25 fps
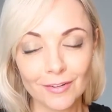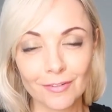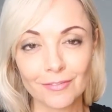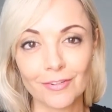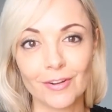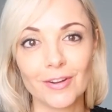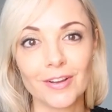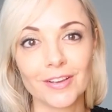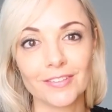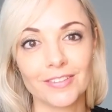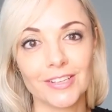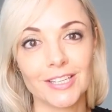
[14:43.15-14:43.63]

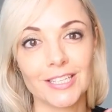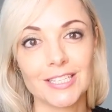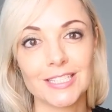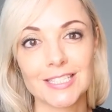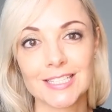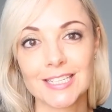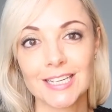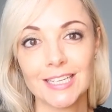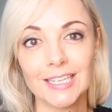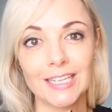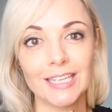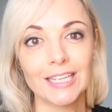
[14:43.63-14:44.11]
5
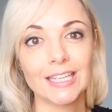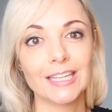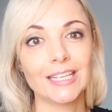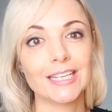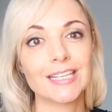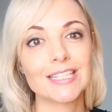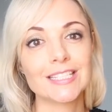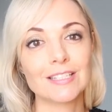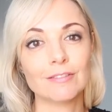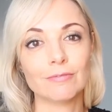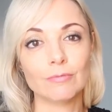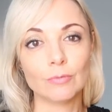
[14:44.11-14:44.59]
years,
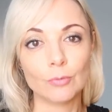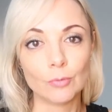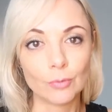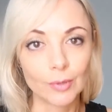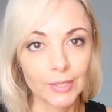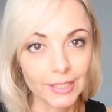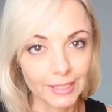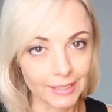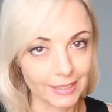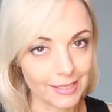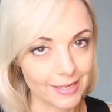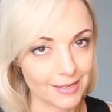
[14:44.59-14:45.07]
things have
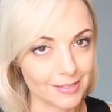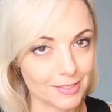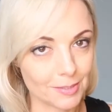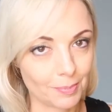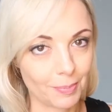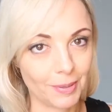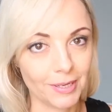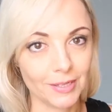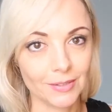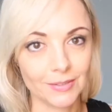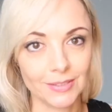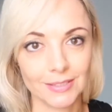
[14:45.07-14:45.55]
really
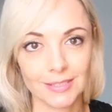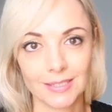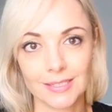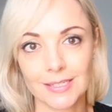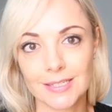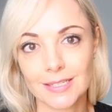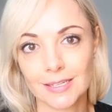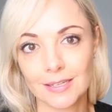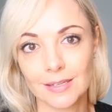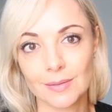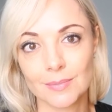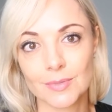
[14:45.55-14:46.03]
exploded in
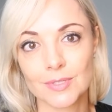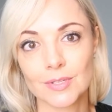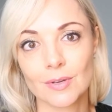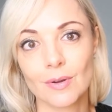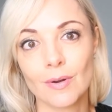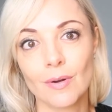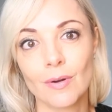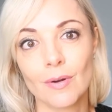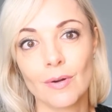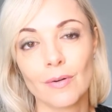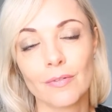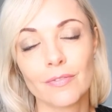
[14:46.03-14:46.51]
terms
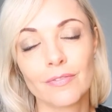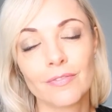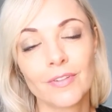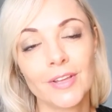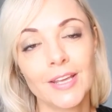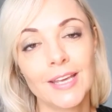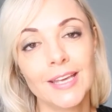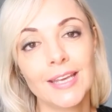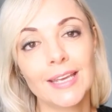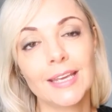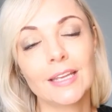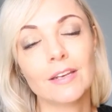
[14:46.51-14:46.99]
of
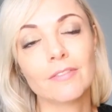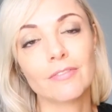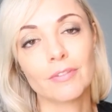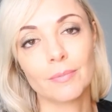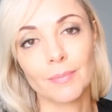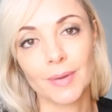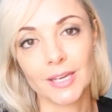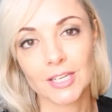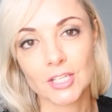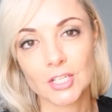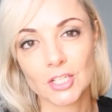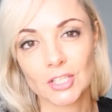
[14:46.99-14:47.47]

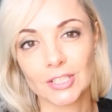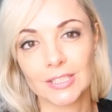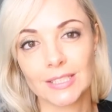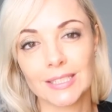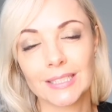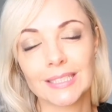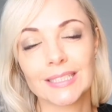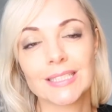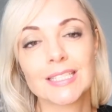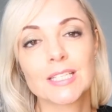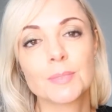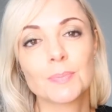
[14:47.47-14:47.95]

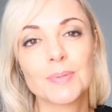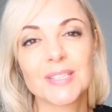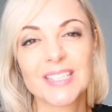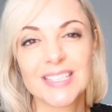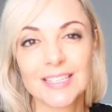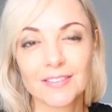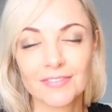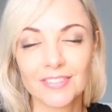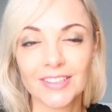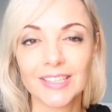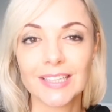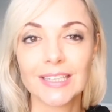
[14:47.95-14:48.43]
information,
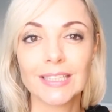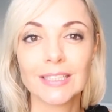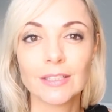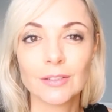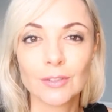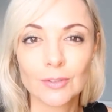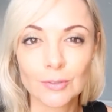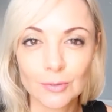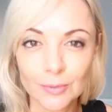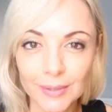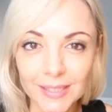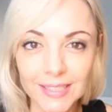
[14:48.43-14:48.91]
specific
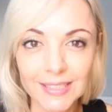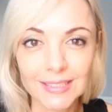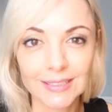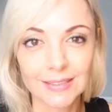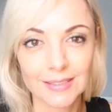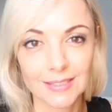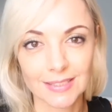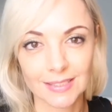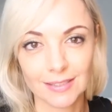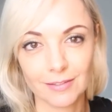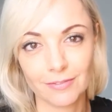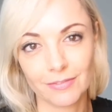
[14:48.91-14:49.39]

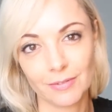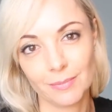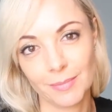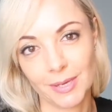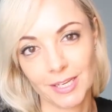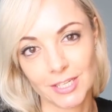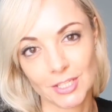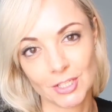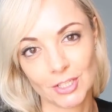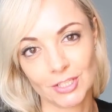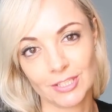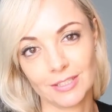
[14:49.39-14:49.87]
ingredient
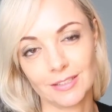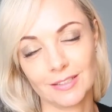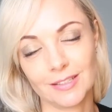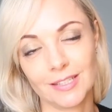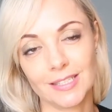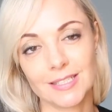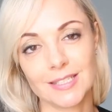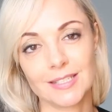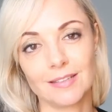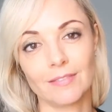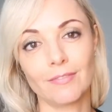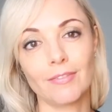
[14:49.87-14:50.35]
information
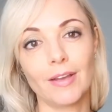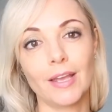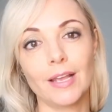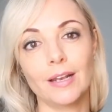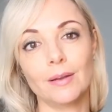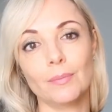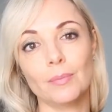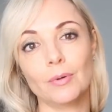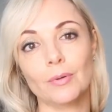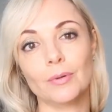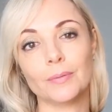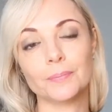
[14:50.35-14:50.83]
that's
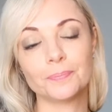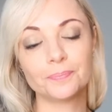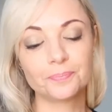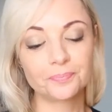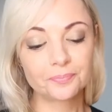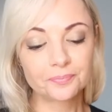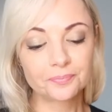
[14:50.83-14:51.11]
available